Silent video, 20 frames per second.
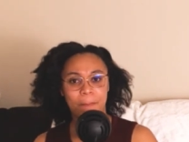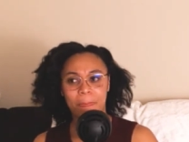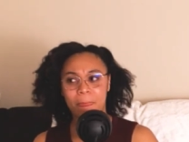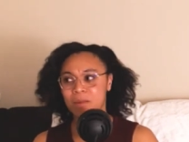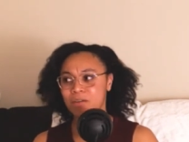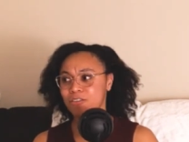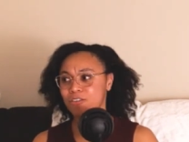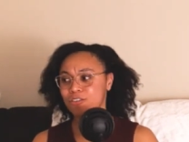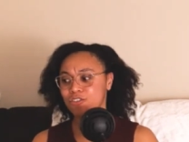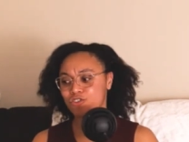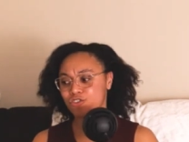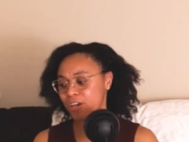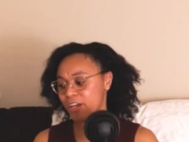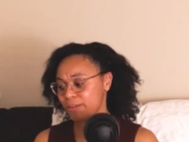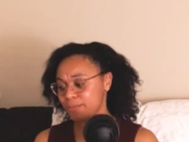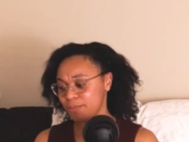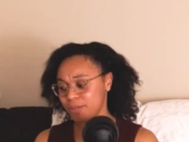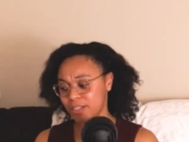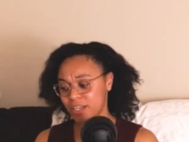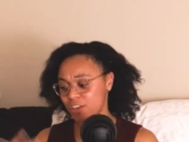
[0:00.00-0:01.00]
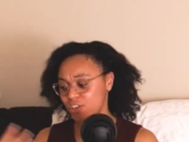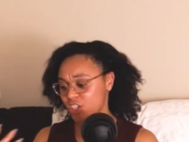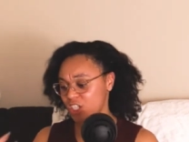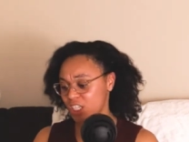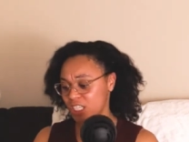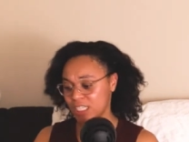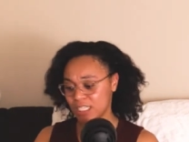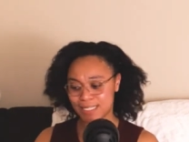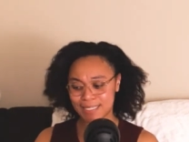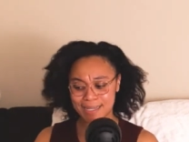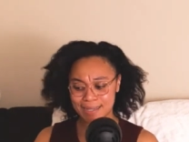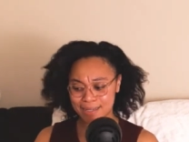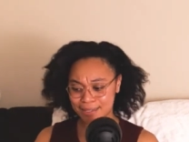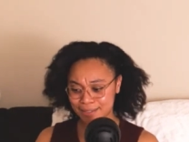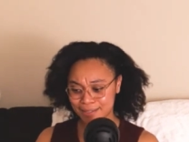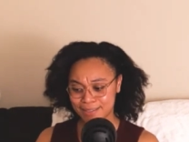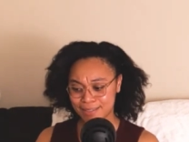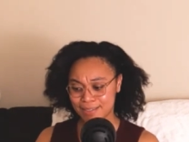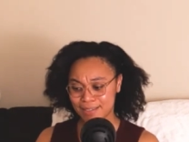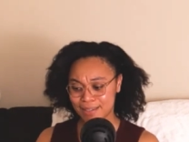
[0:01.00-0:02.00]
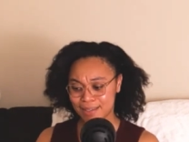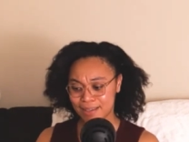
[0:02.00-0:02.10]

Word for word: You know, transportation sucks.